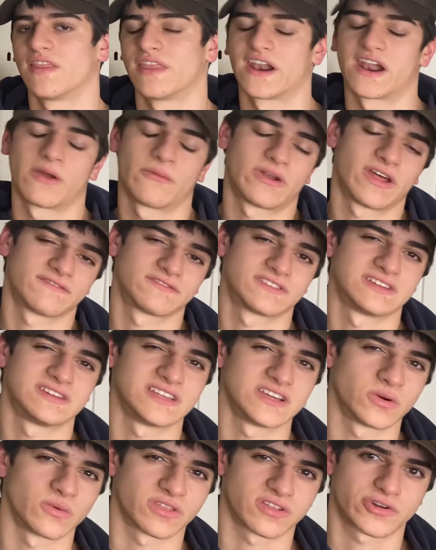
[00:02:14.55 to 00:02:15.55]
Then I would have to
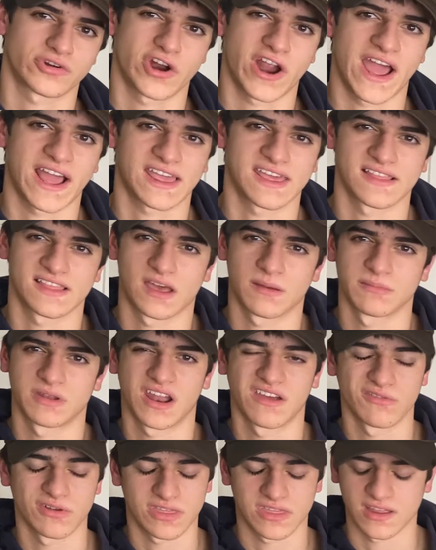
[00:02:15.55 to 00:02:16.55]
deal with cracking them and
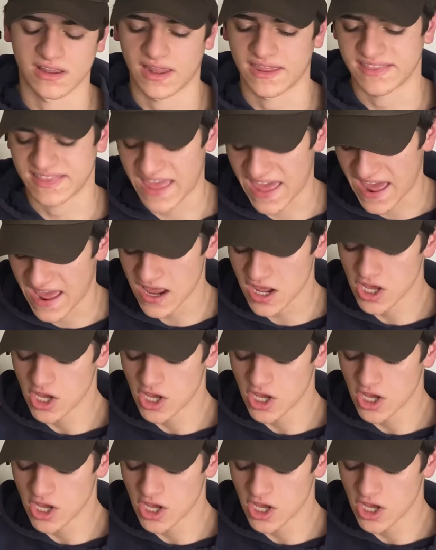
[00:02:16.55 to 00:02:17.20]
everything like that.